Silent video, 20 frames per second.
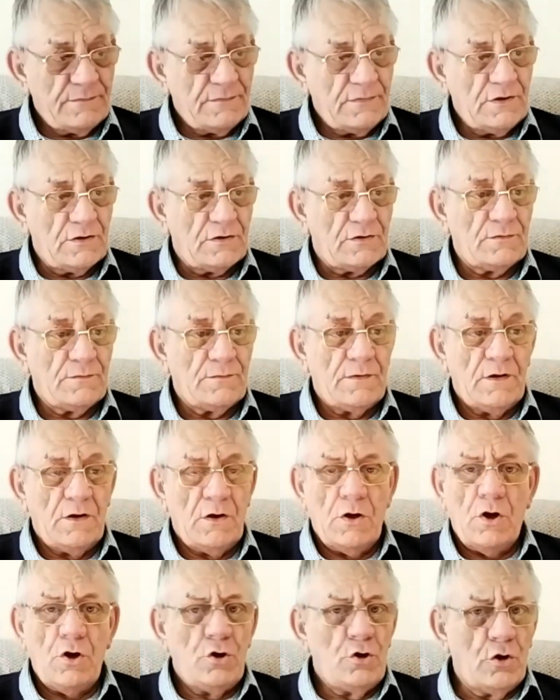you know,
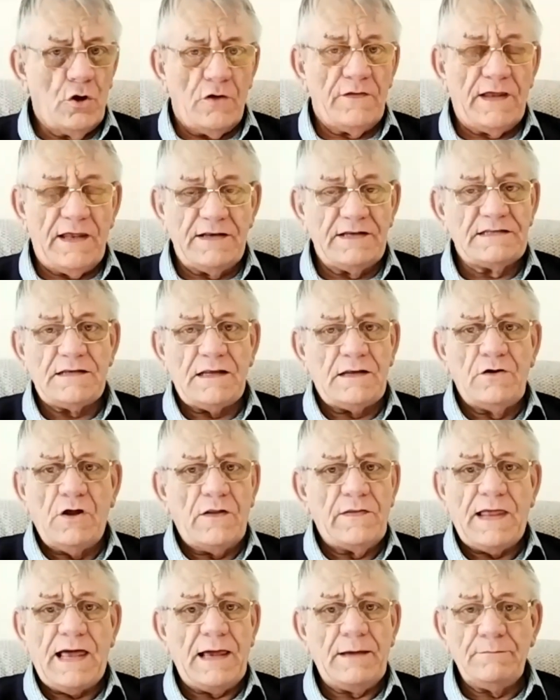not that is not that